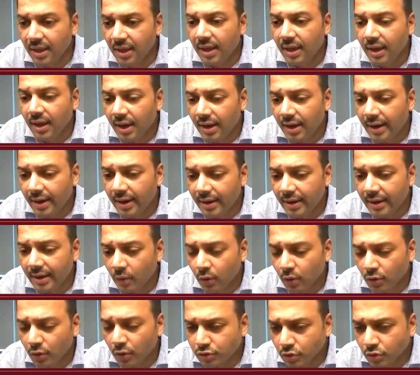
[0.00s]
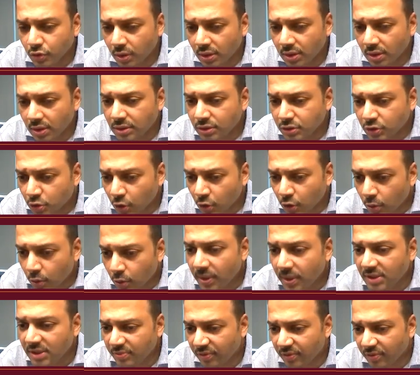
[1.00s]
and also the stock
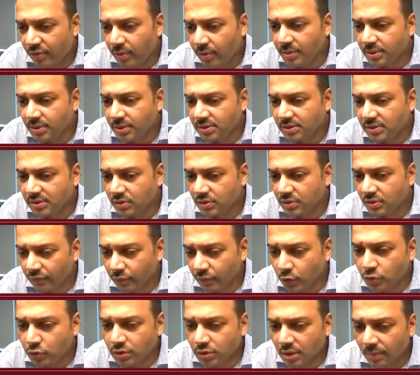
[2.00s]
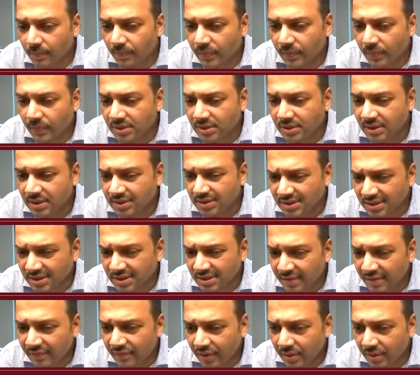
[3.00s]
price performance of those companies. And
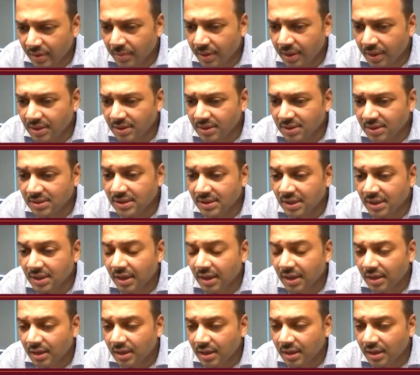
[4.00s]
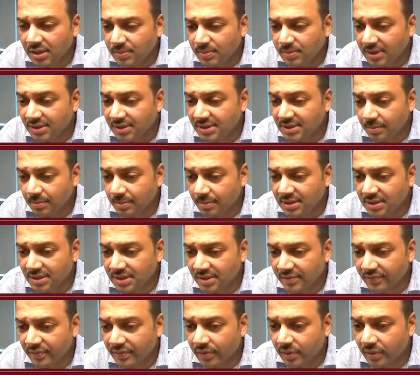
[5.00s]
generally, fund managers, despite their best
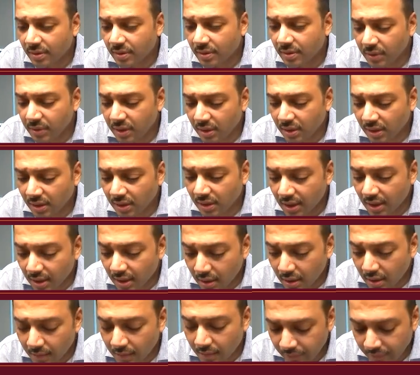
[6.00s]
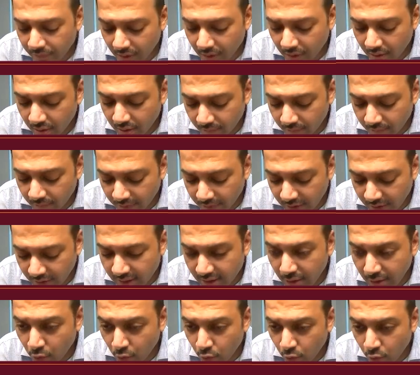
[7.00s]
effort, meaning they
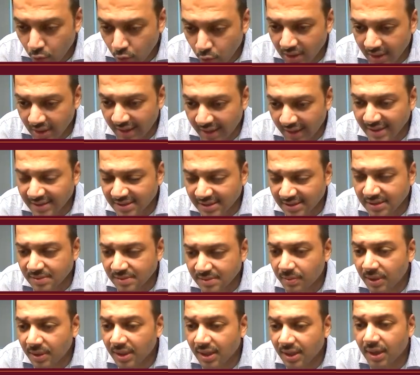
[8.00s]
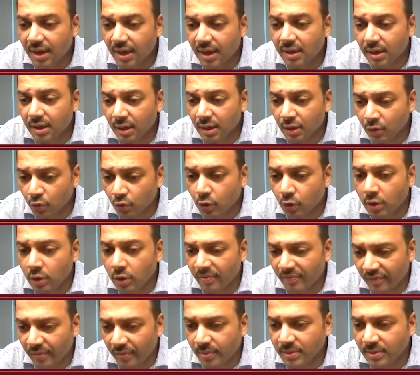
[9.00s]
can do their analysis, but they can't control the
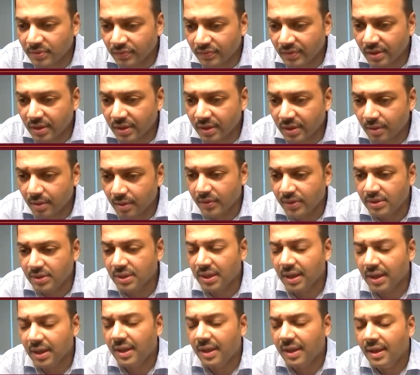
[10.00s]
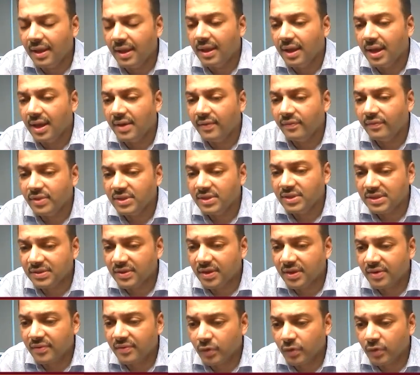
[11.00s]
performance of the company. And which is
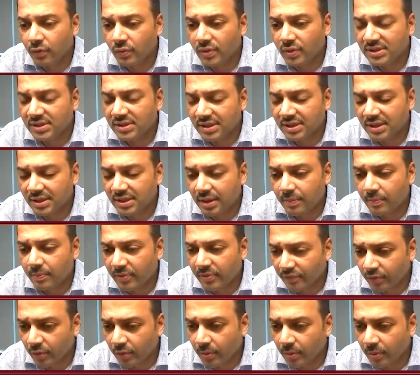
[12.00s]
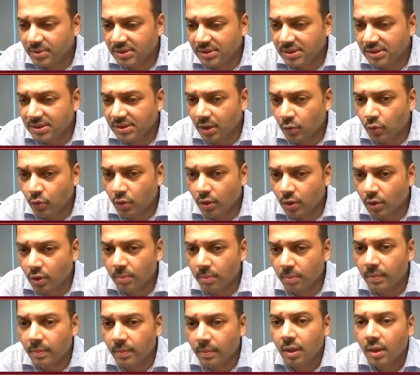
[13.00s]
why we always say that performance is an
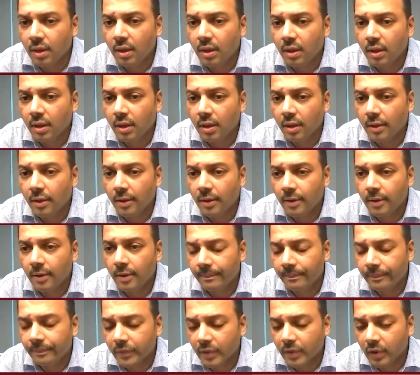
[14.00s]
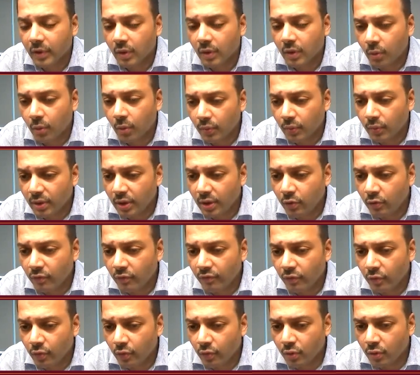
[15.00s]
outcome. What we need to
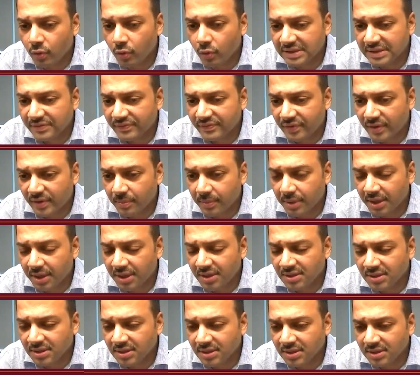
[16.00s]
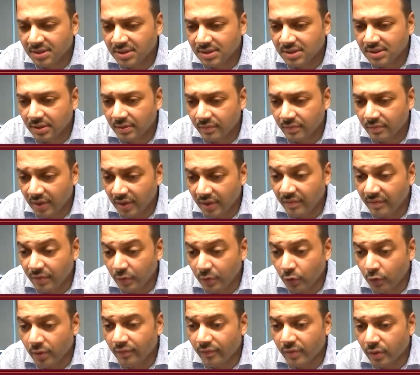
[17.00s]
focus as fund managers, and while we
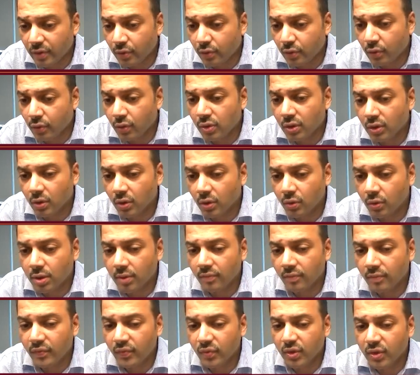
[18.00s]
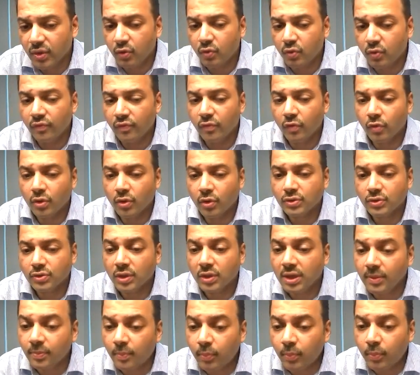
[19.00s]
don't have control on the outcome, we need to focus on
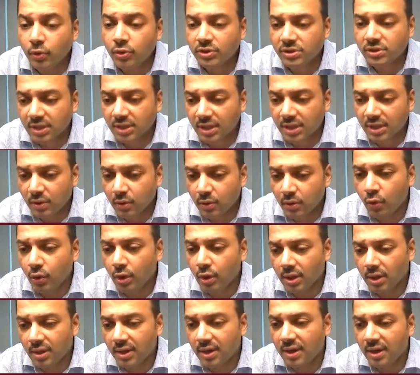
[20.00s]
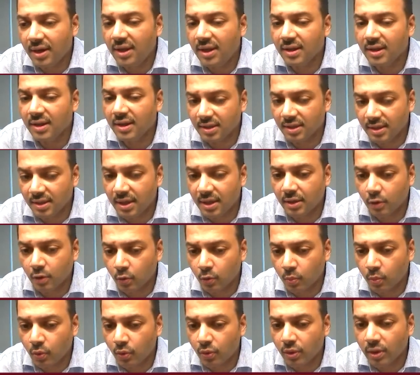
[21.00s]
the inputs that go in creating in that
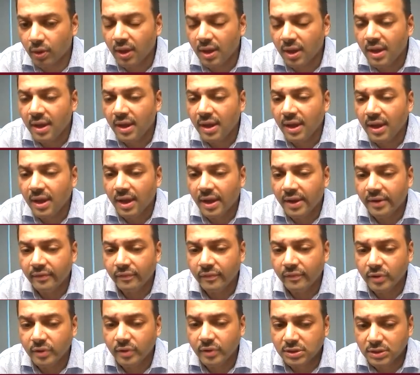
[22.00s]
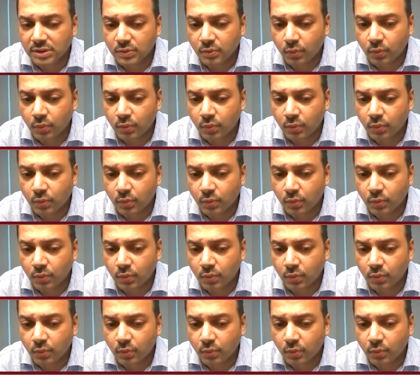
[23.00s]
output, and which is